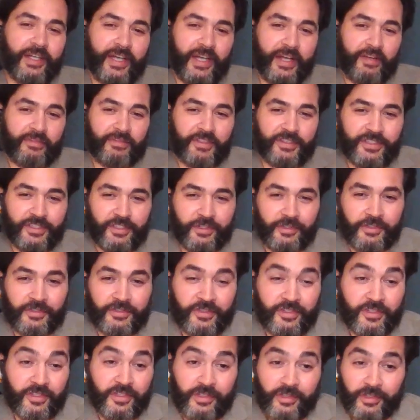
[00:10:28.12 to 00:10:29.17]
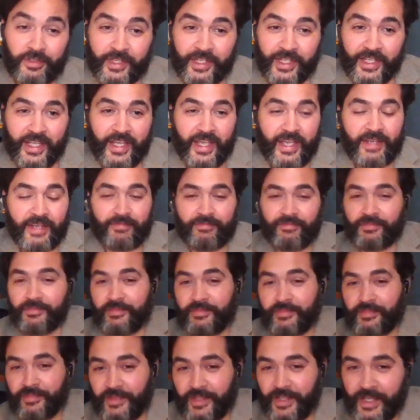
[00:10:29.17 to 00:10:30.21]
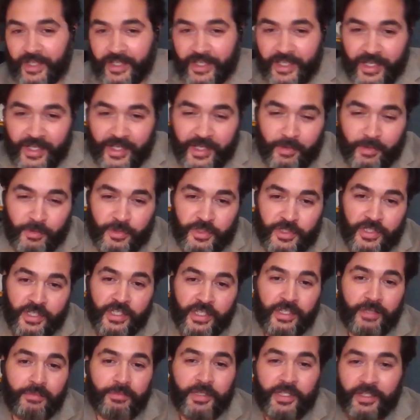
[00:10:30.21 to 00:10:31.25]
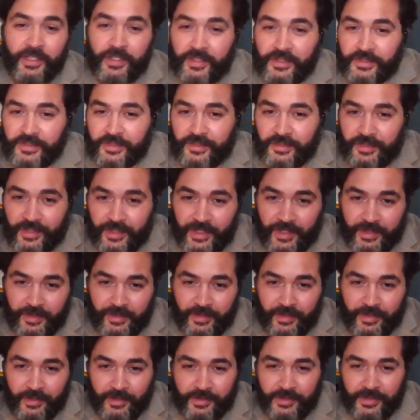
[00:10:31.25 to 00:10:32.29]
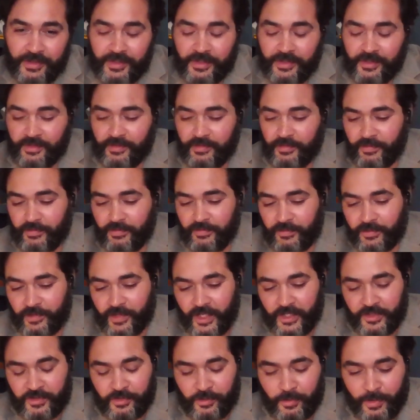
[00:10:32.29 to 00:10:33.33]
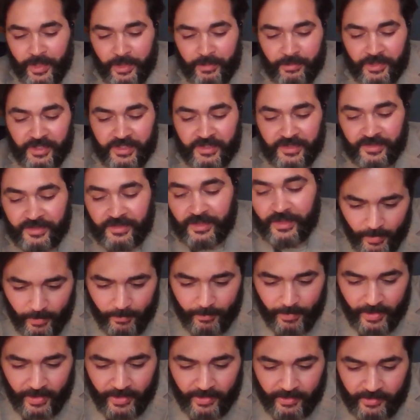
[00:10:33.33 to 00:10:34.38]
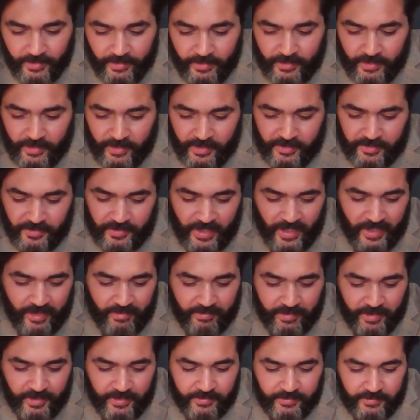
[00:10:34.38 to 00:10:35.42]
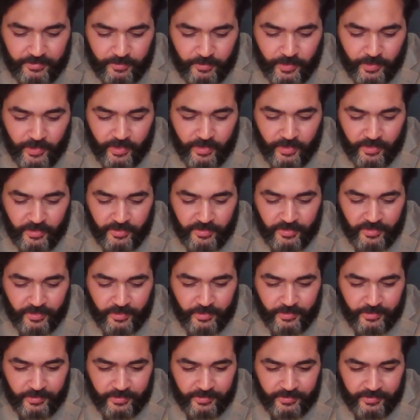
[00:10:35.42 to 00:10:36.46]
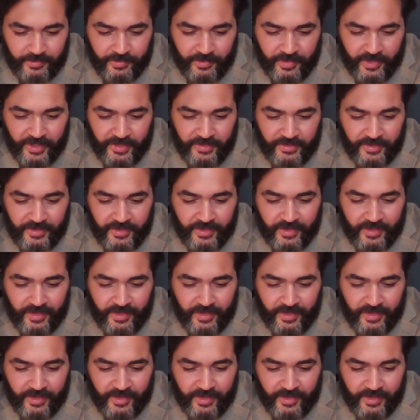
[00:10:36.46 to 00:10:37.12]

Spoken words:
have to tell your surgeon, look, I can't get what you need because, for X or Y reason. But it's kind of one of those little things